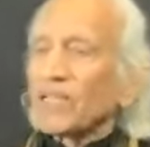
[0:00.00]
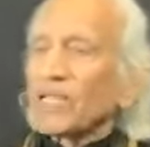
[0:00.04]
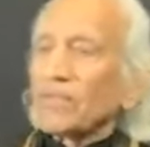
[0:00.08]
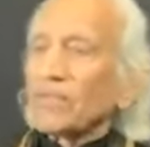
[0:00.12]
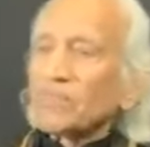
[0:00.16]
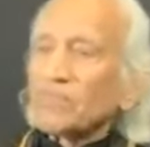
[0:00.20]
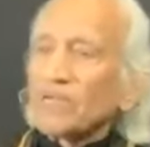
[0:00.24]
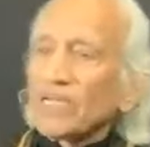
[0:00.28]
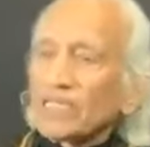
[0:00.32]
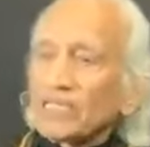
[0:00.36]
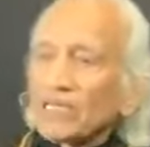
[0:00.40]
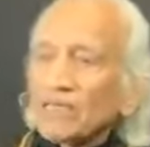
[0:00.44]

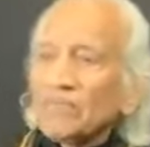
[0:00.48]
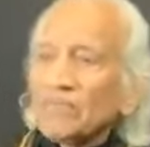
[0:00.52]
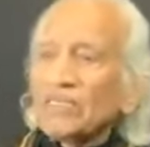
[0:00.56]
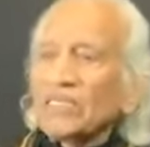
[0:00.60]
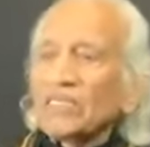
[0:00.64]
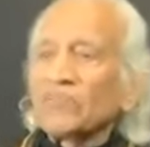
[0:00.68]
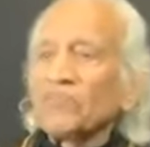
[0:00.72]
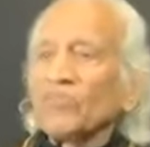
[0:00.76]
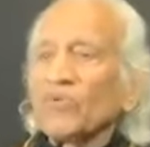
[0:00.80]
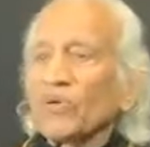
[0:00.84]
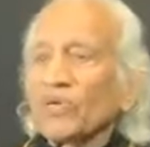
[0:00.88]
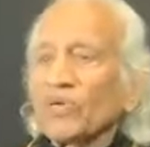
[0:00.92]

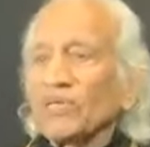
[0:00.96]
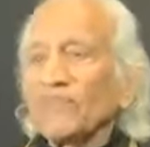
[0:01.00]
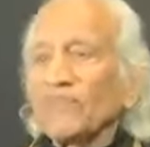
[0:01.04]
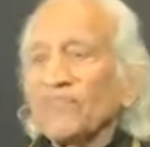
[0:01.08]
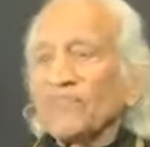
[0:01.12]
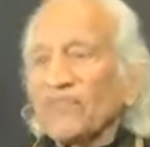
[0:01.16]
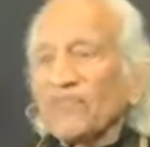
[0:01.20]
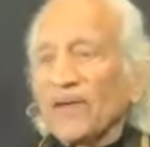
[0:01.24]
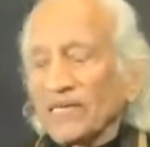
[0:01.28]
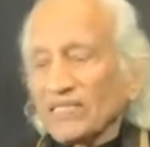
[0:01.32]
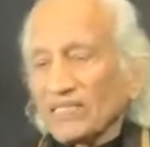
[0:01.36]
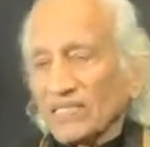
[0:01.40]
becoming more
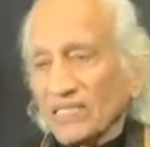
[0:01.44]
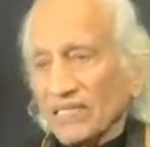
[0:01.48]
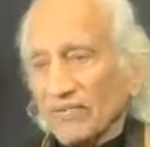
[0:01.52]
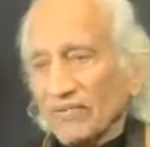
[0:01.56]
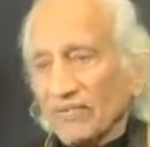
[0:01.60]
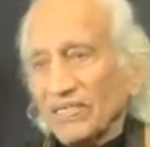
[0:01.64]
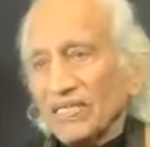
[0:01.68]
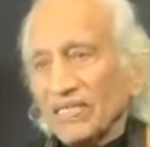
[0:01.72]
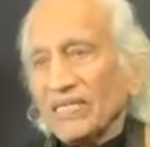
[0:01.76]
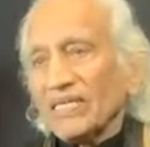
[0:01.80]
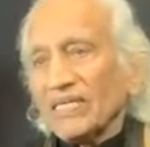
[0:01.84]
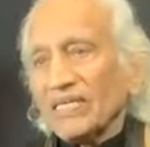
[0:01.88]
effective
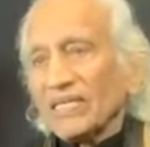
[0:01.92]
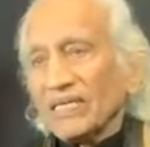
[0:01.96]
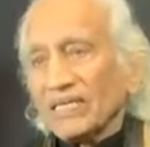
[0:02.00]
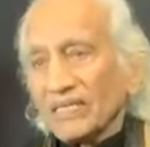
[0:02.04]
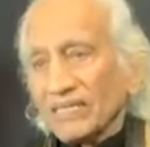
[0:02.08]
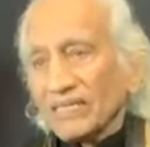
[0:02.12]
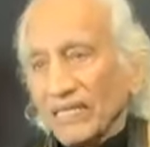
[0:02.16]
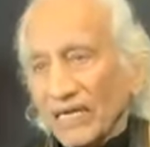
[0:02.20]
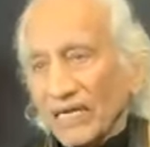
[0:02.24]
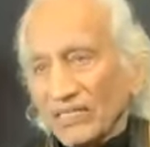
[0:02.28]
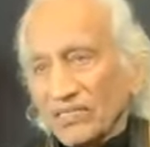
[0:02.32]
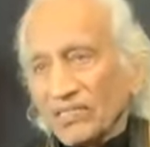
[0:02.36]
in
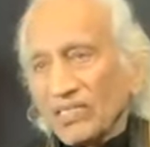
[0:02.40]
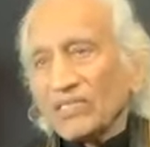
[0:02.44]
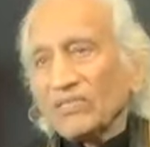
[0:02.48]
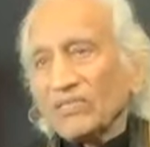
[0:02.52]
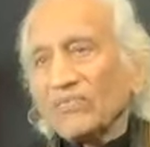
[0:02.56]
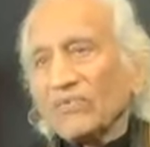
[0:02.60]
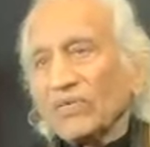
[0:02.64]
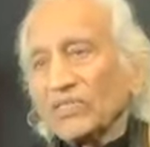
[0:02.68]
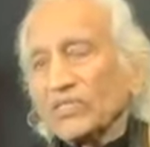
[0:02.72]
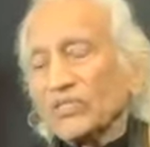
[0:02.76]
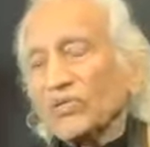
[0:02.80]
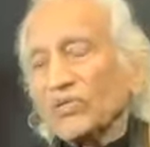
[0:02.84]
getting
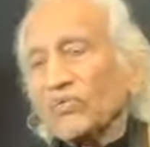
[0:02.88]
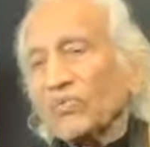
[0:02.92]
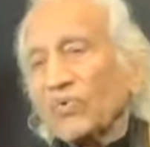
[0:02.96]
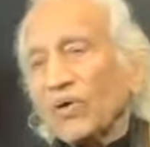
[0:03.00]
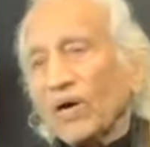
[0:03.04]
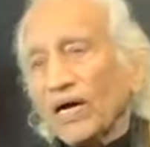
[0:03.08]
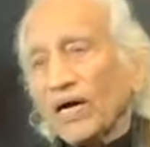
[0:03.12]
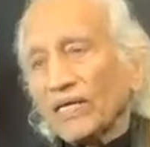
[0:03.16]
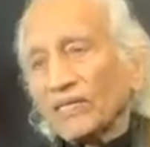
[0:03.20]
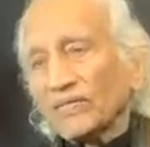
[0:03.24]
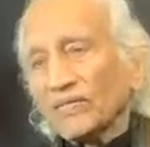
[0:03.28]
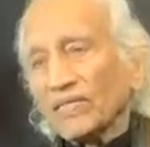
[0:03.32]
what you
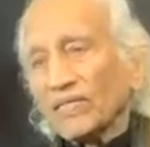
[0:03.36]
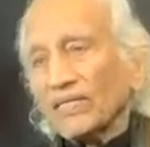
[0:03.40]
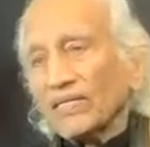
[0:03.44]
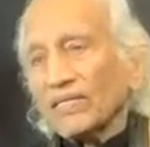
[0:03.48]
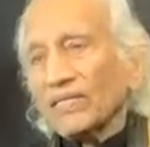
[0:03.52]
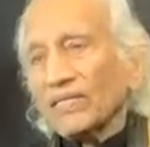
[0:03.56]
want,